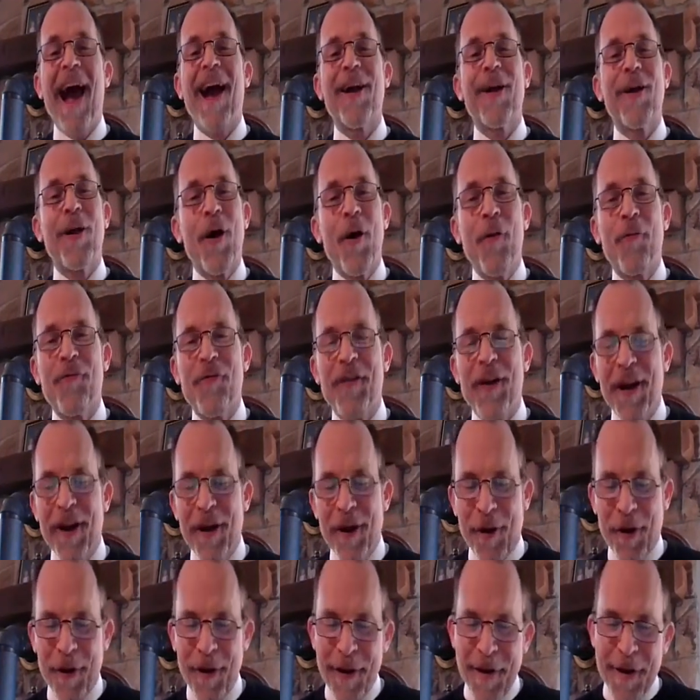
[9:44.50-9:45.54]
Go
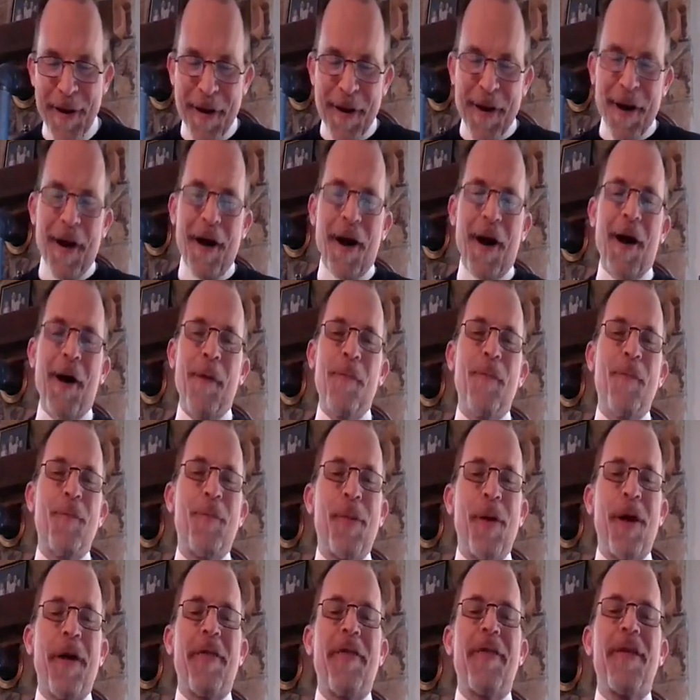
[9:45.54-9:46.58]
figure.
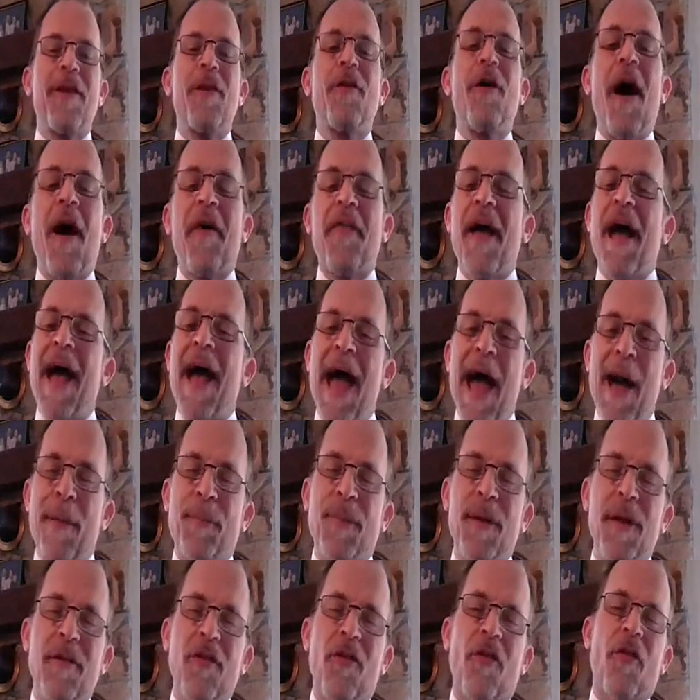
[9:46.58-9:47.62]
But you know how that
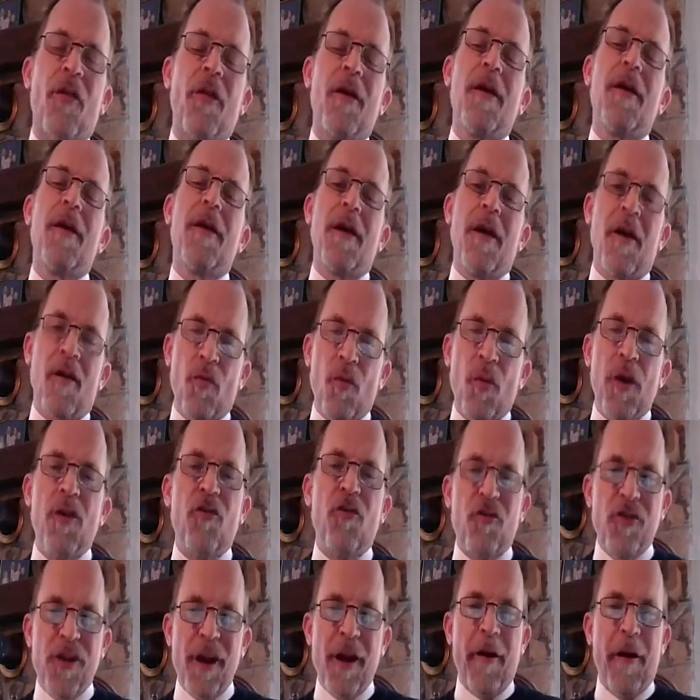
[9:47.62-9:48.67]
happens? It's when you
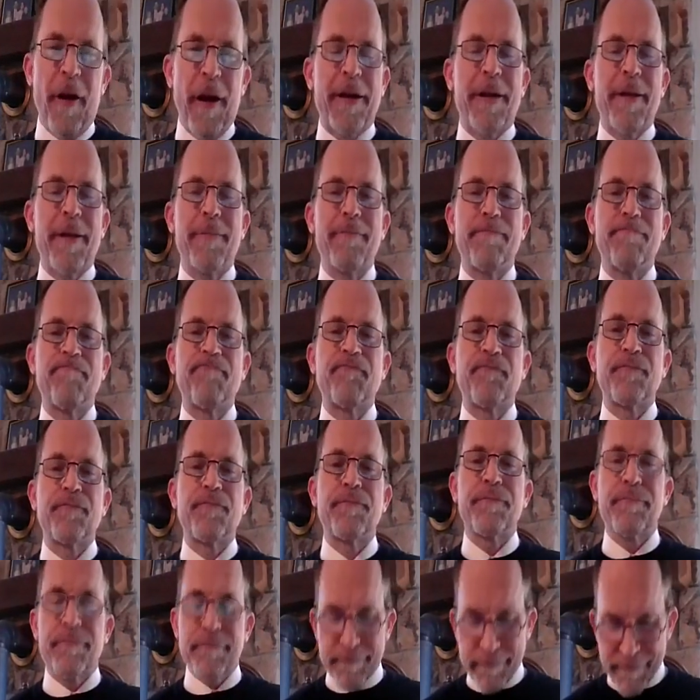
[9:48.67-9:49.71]
share it.
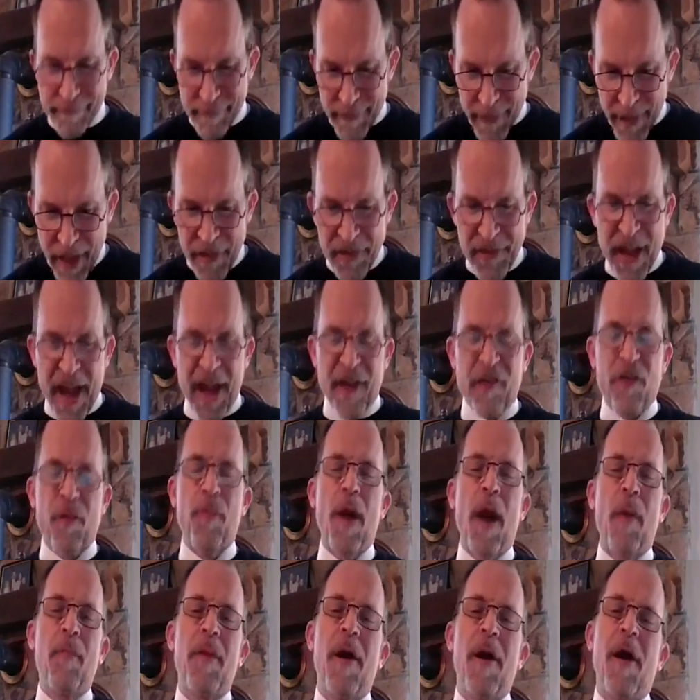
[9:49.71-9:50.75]
That's
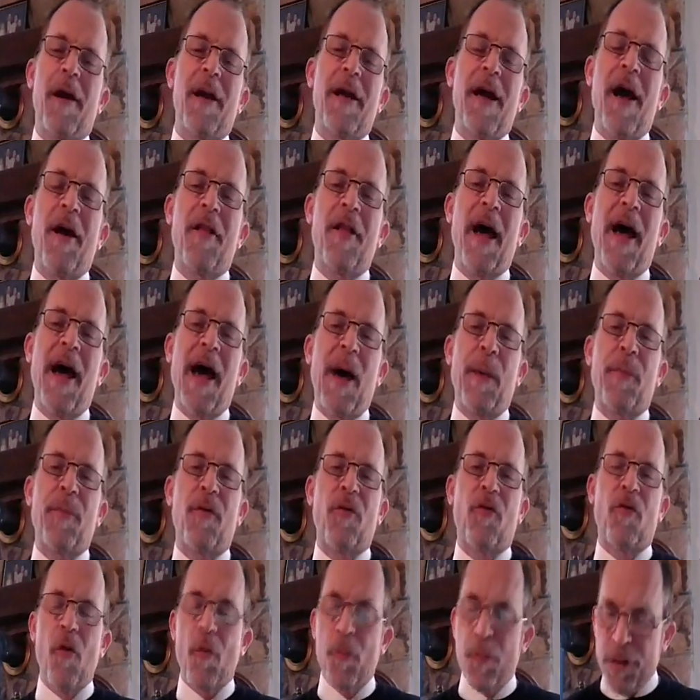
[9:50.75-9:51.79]
primarily how that
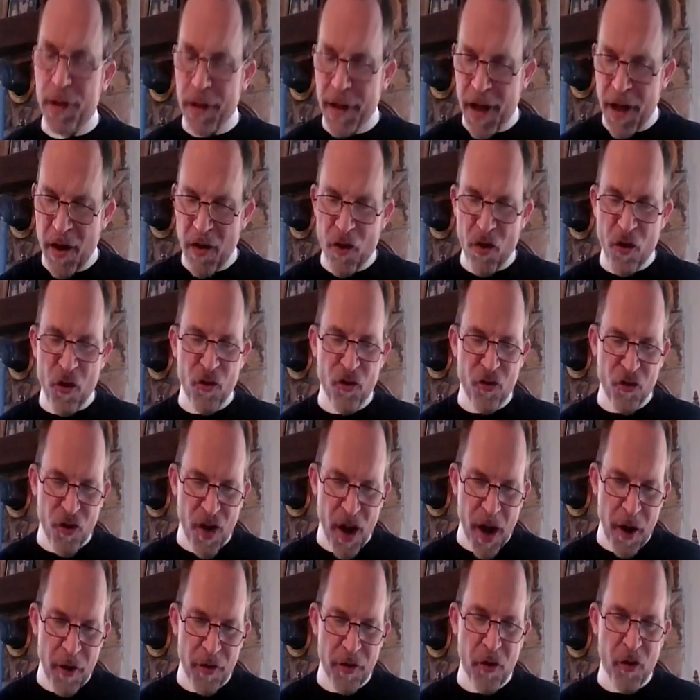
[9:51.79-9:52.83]
happens. So please
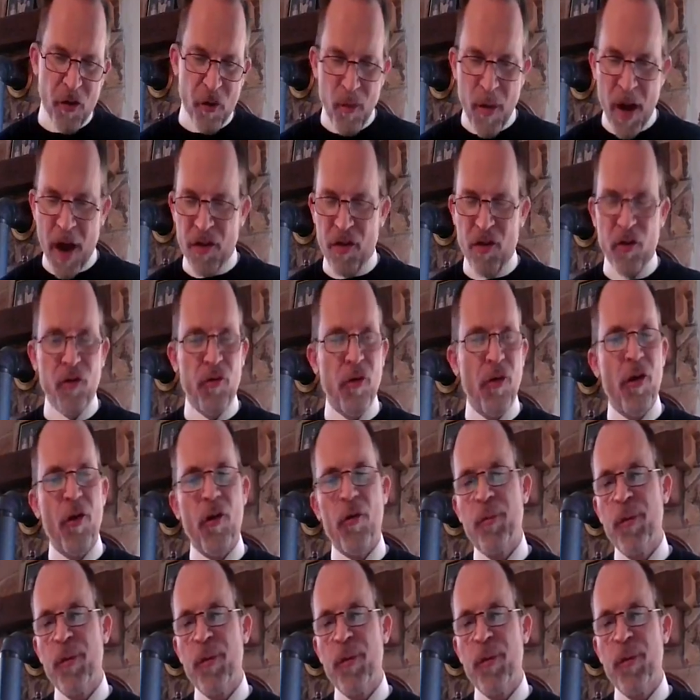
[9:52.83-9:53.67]
share this message with